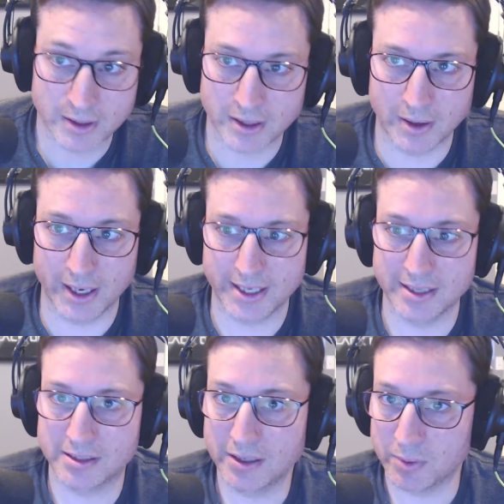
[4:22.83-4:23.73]
Oh, I can
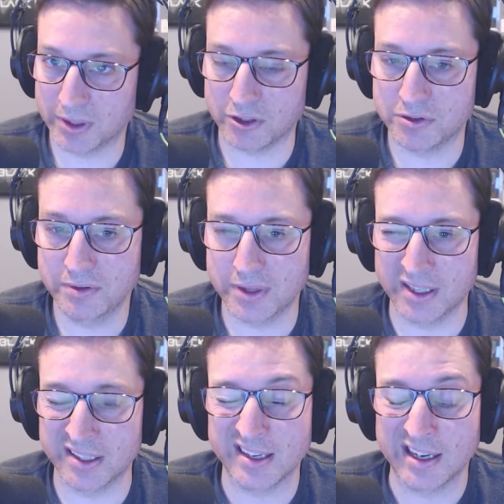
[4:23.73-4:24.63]
tell you what the truth
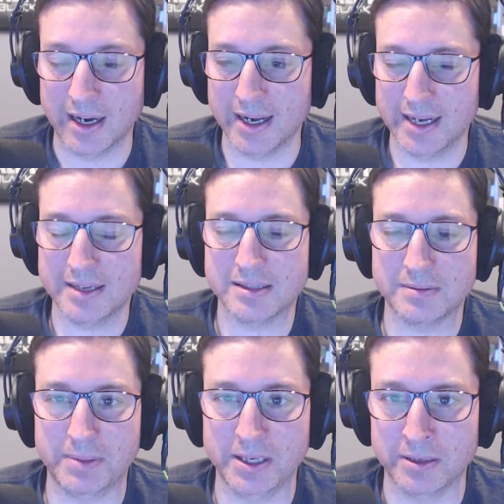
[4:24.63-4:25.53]
is. I asked him to
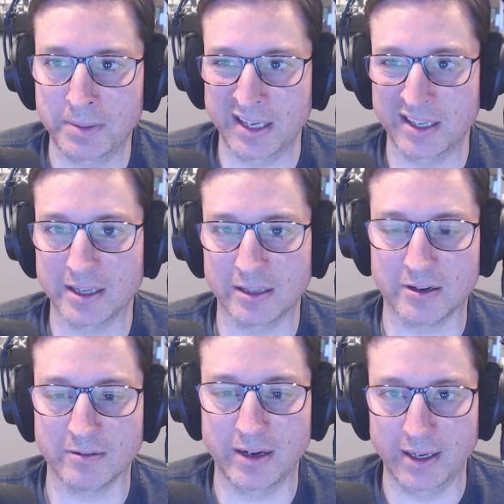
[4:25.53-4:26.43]
be on Painkiller
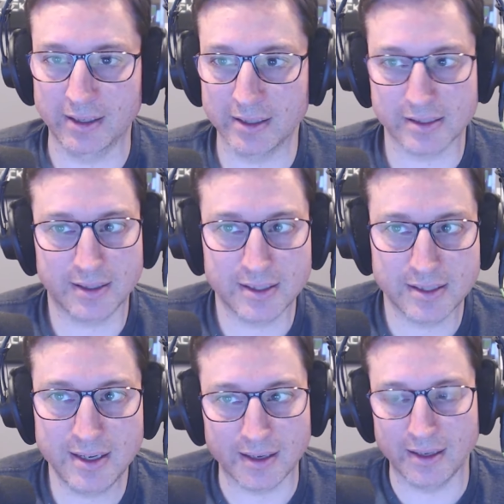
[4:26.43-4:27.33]
Already because, like I
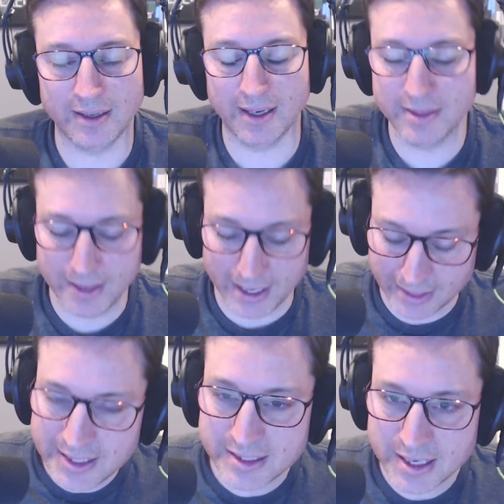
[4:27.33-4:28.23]
said, at
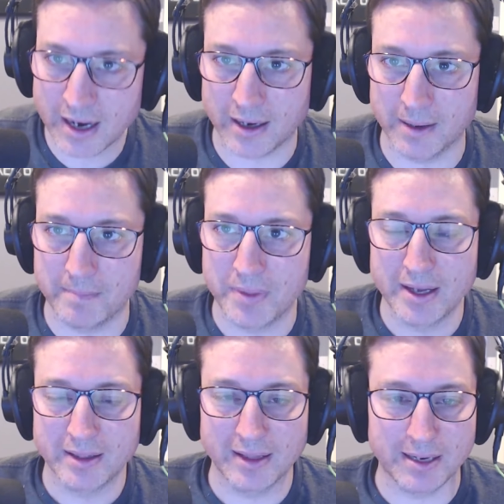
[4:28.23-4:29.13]
this time,
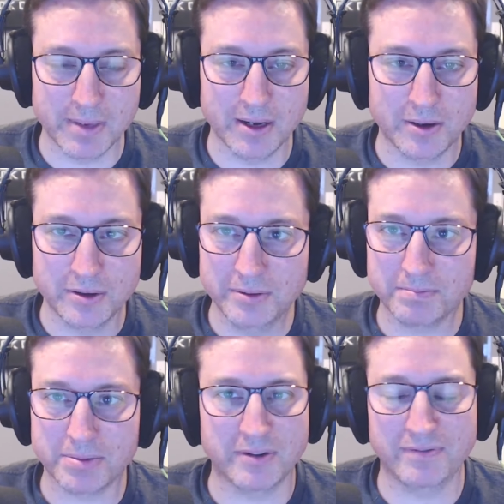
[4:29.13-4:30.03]
like my whole
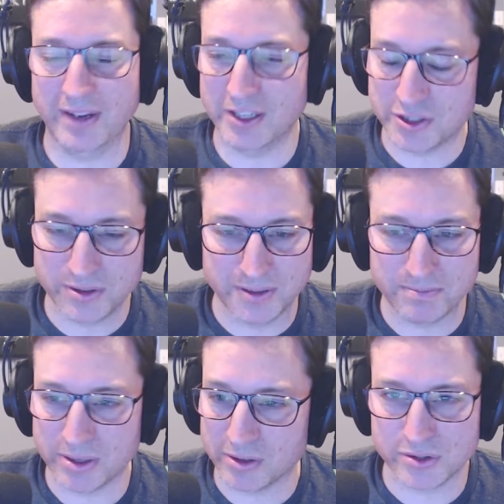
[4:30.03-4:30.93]
professional and
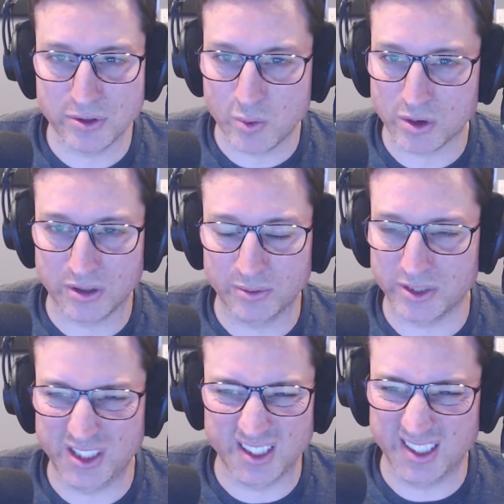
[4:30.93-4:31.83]
personal world was
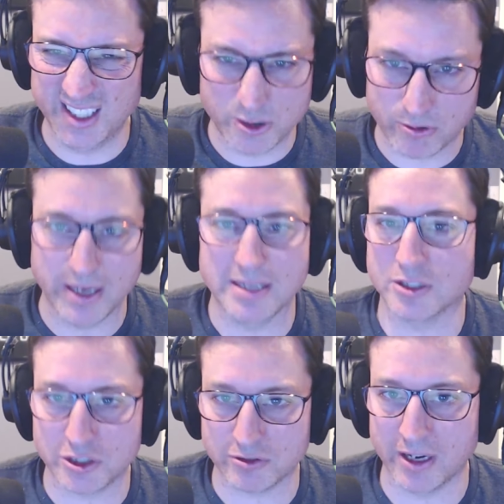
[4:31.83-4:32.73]
just in great
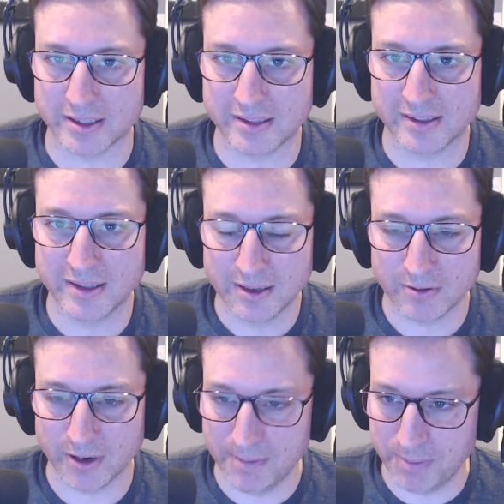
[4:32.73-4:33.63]
distress,
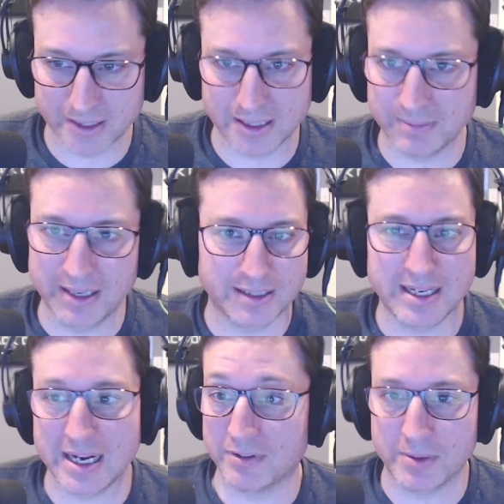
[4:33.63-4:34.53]
right? Because I'm getting
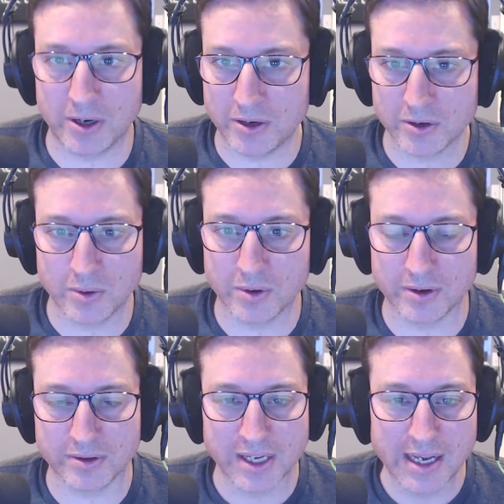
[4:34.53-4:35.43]
attacked from all
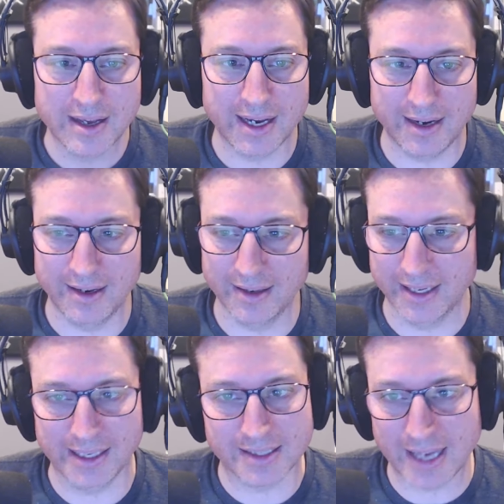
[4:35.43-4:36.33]
corners, and
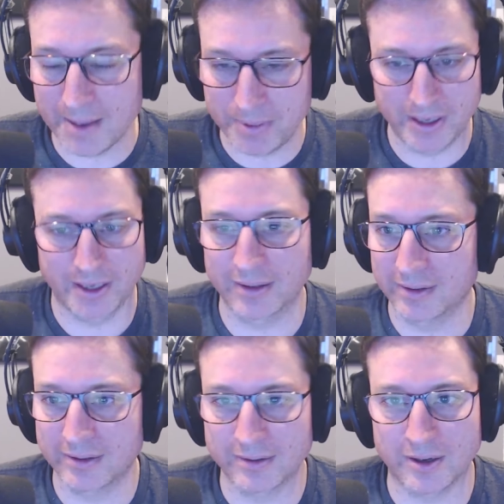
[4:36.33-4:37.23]
like it's happening
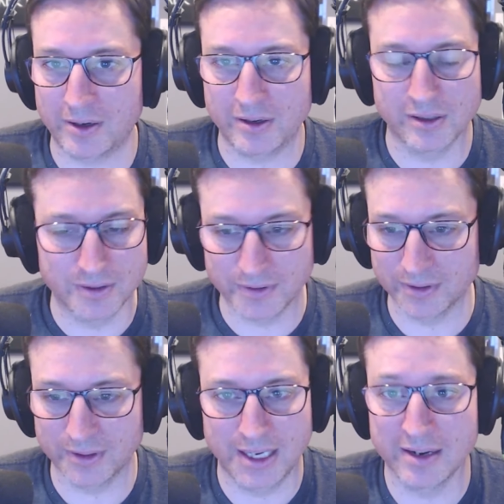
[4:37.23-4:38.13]
all over
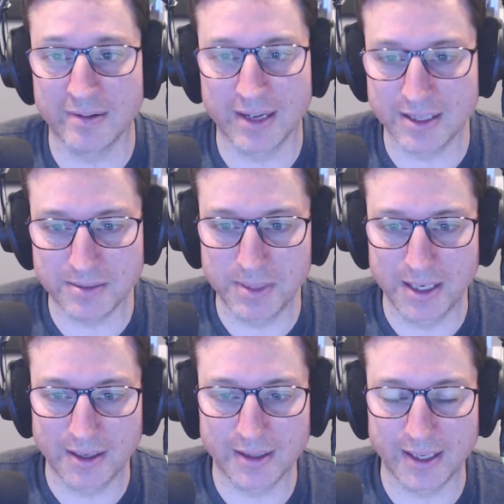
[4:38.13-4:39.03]
the internet to
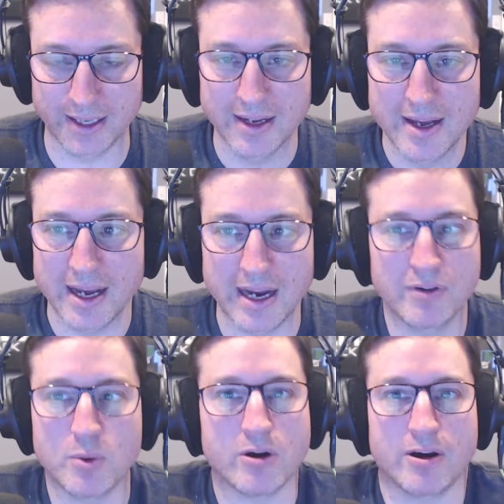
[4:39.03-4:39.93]
me. Like
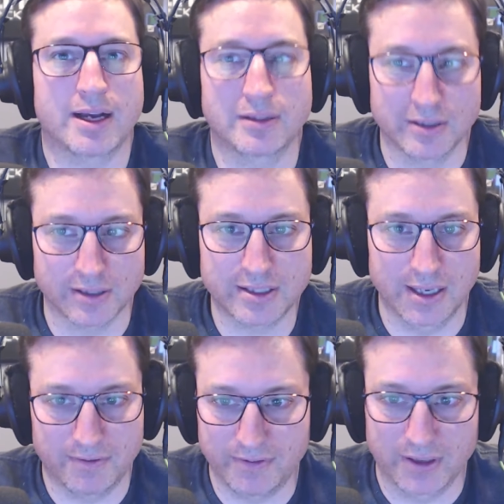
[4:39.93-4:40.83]
everywhere I looked,
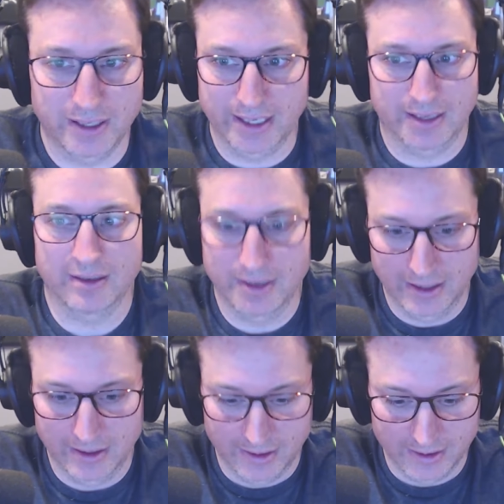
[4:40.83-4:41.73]
it felt like
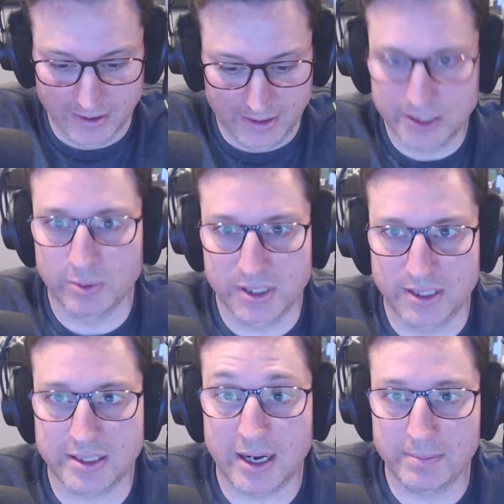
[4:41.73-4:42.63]
this was the
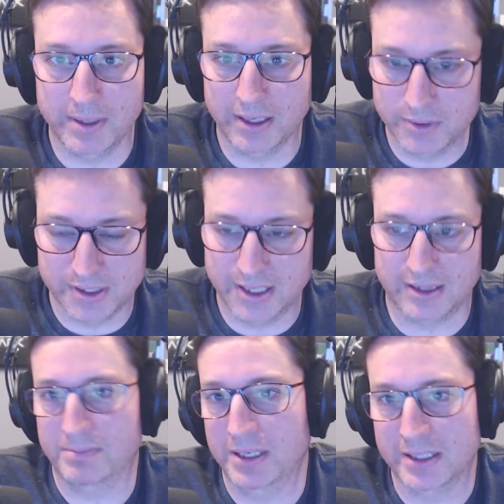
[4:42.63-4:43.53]
topic. It was like the
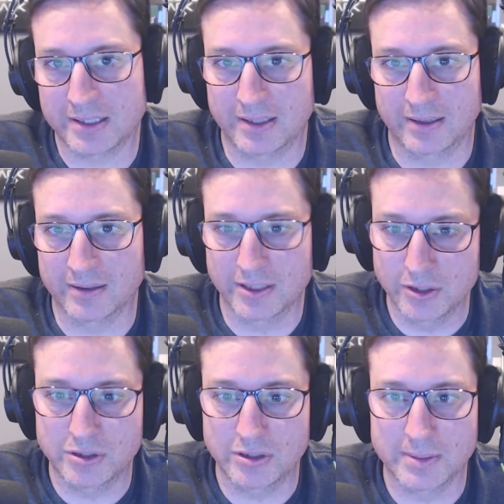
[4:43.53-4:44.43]
biggest thing on
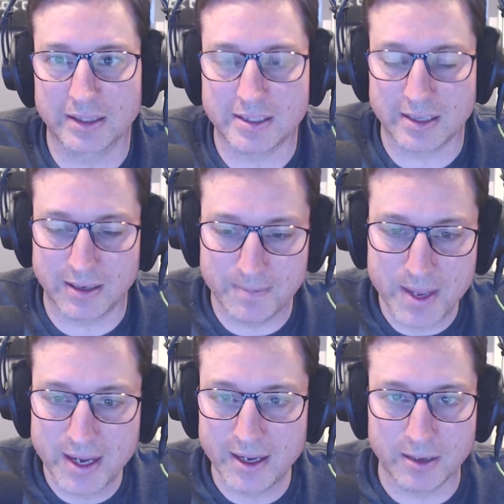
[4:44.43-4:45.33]
YouTube at the time.
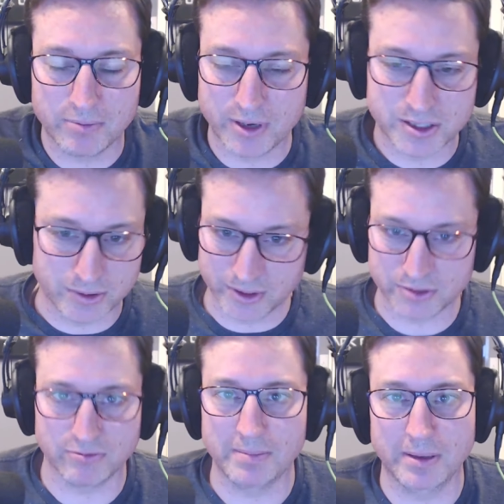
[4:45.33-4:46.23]
El Presador just
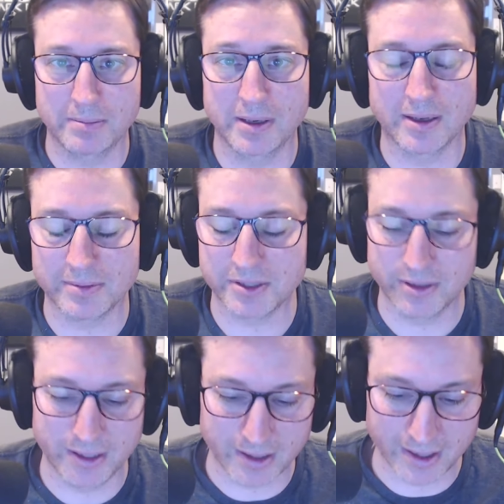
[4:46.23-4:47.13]
ripping me. I'm
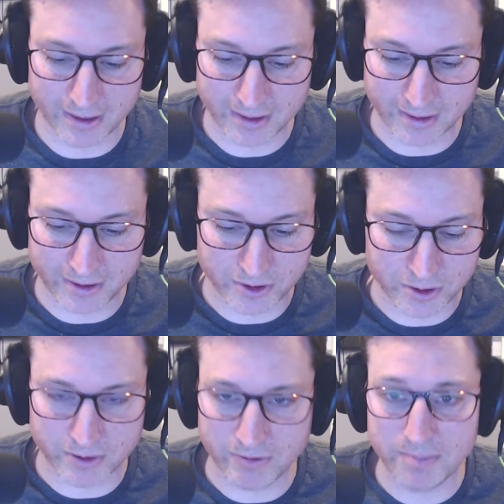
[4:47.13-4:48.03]
sorry, Thunder
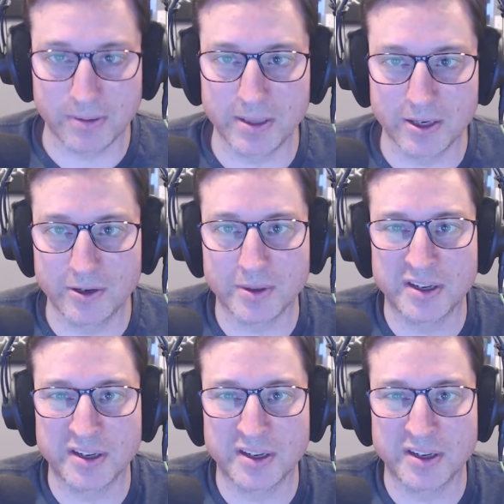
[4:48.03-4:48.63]
Toro ripping me a new one,